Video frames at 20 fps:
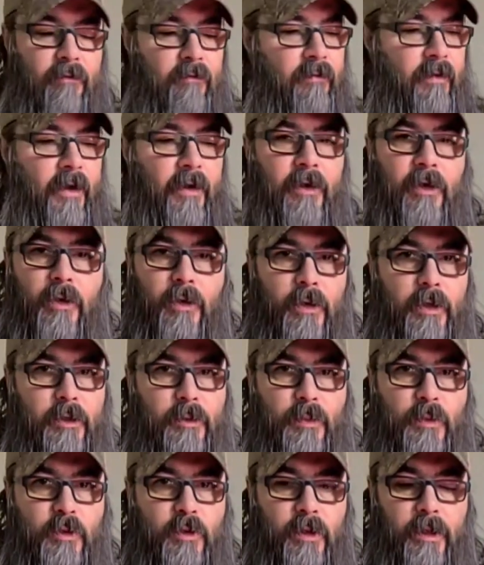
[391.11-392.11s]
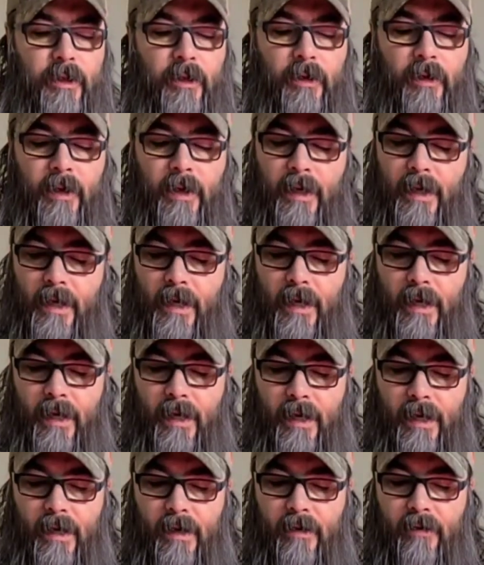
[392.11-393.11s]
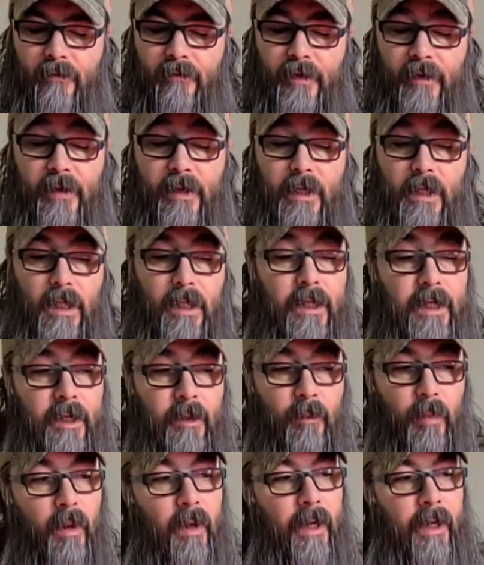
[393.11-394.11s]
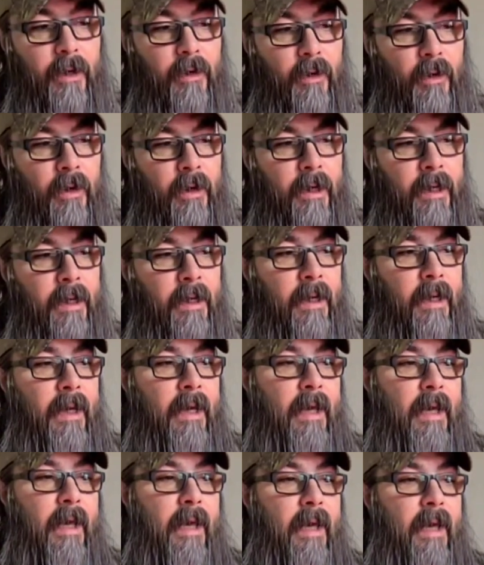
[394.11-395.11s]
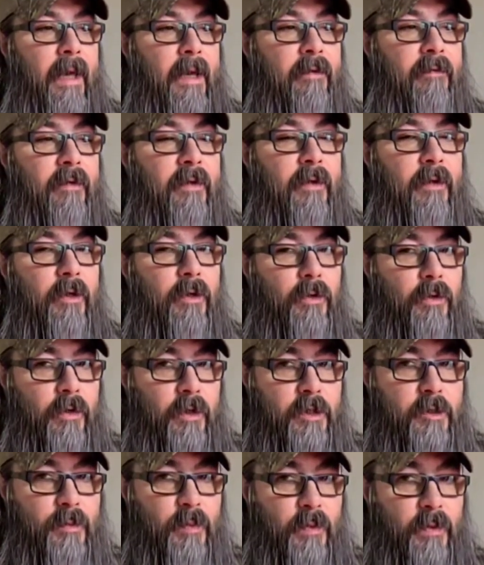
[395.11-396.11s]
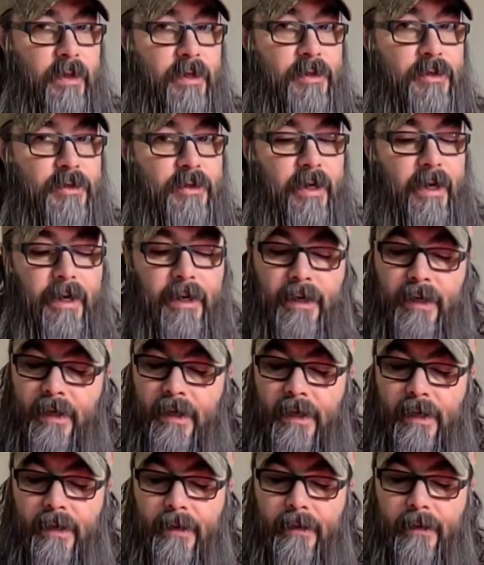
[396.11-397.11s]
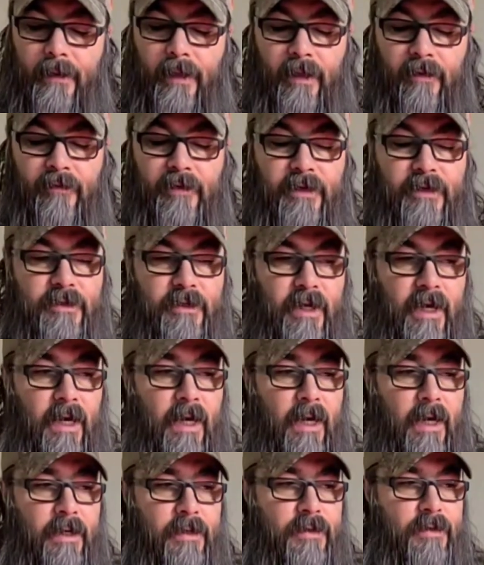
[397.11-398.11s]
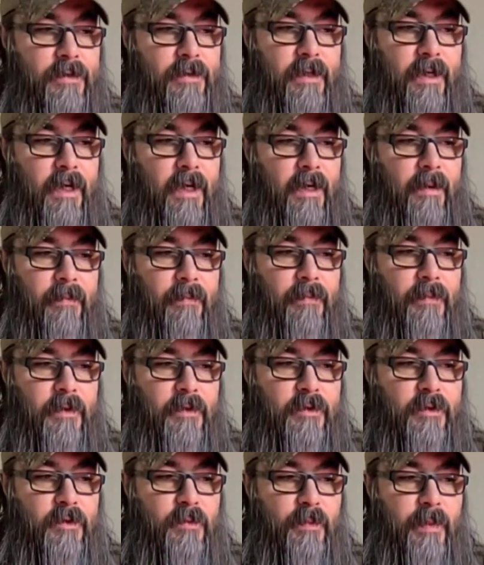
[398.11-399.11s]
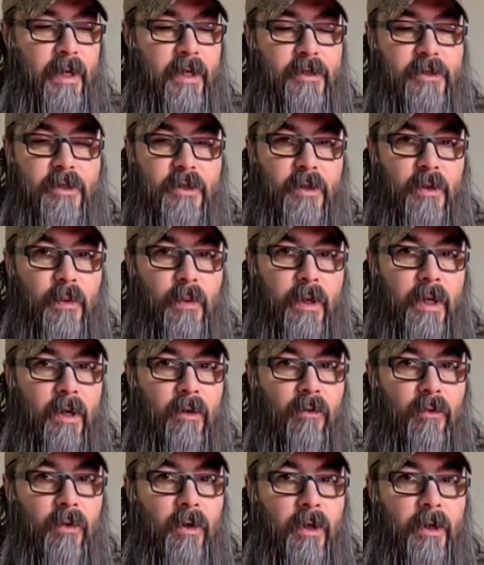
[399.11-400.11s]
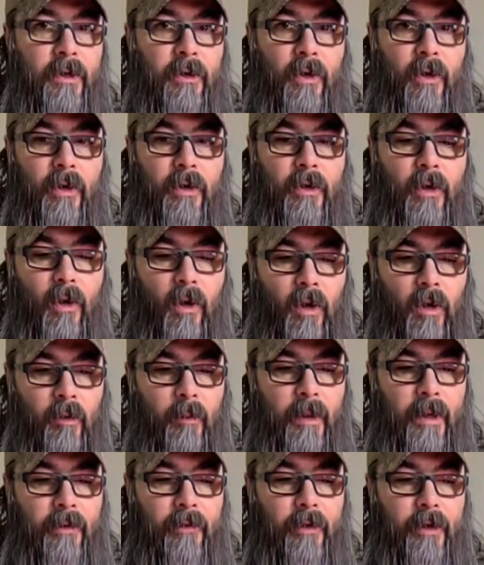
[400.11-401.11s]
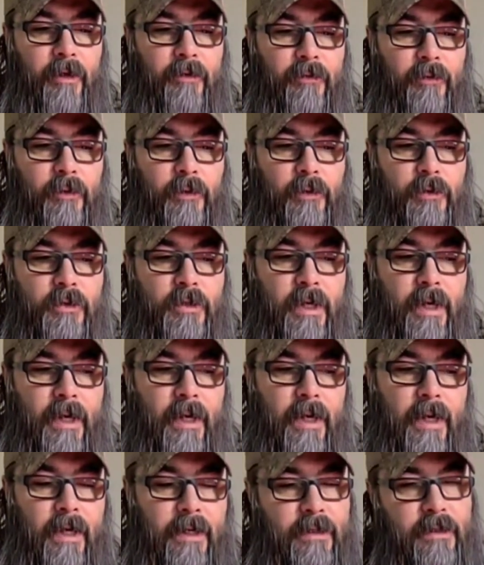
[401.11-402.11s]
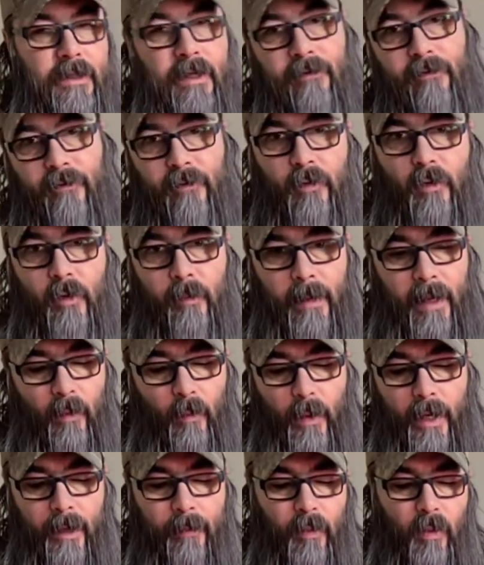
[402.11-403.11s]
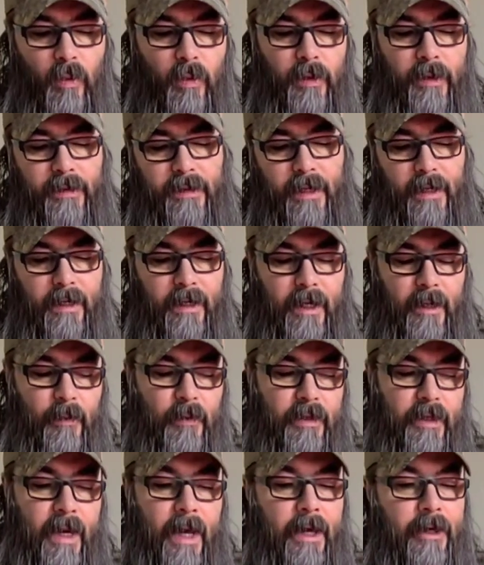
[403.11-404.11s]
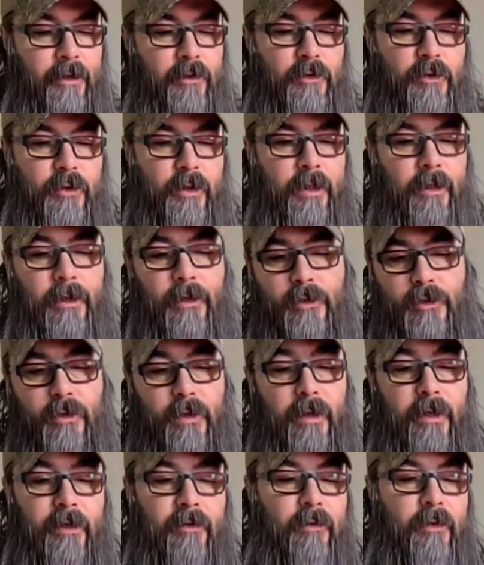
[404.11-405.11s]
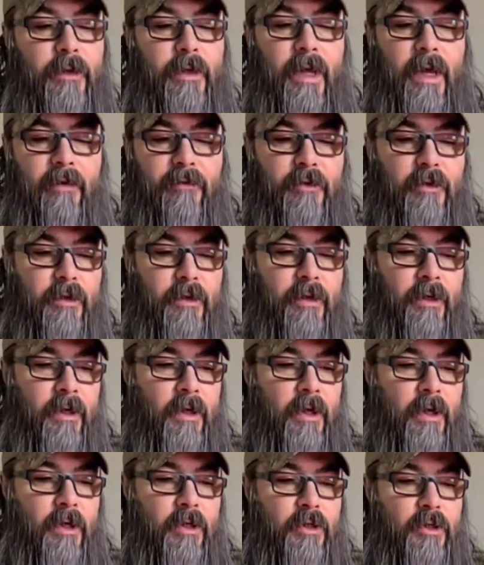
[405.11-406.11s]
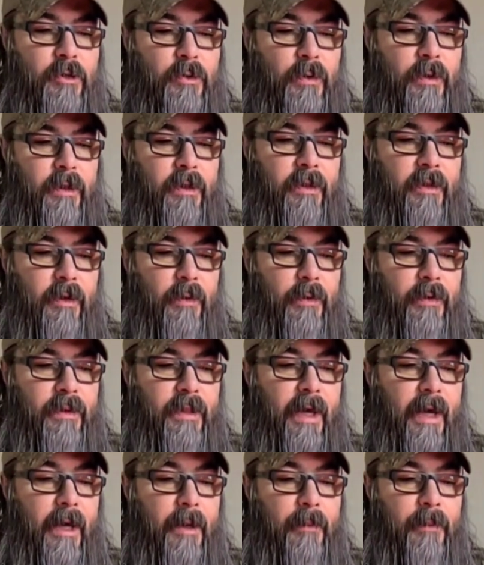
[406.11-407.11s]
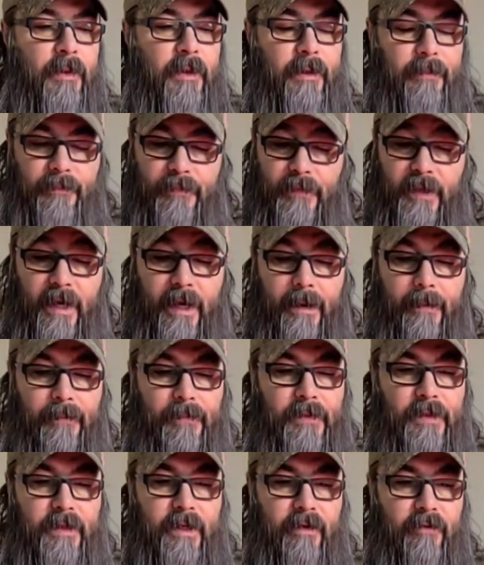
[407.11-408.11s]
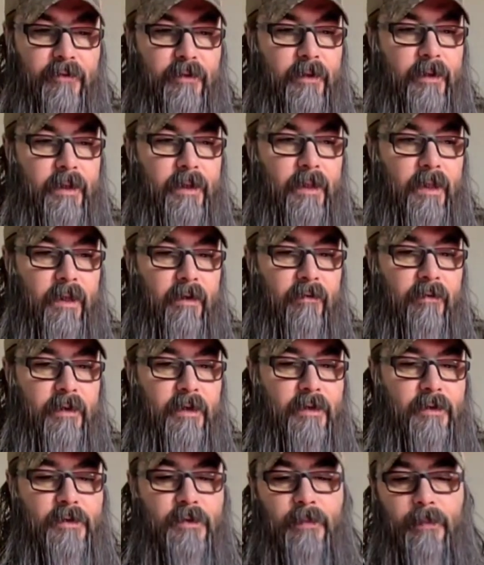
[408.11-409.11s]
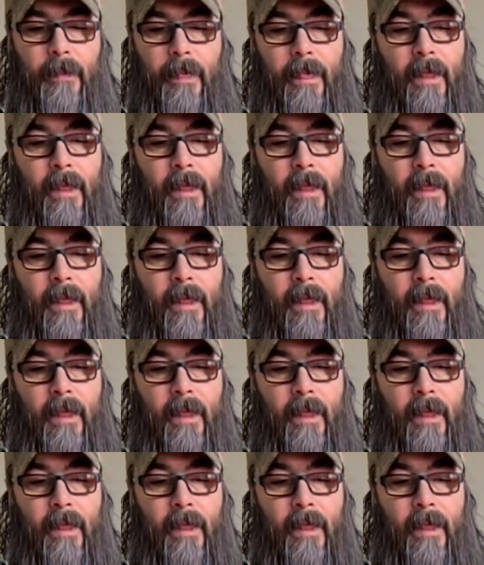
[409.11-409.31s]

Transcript: Very crisp trigger, very clean break on it, and a very crisp reset. Love these guys. This is basically what I run on all of my rifles, except for my Waypoint that came with an Accu trigger, so I didn't really have to do anything with that. But yeah, definitely love these.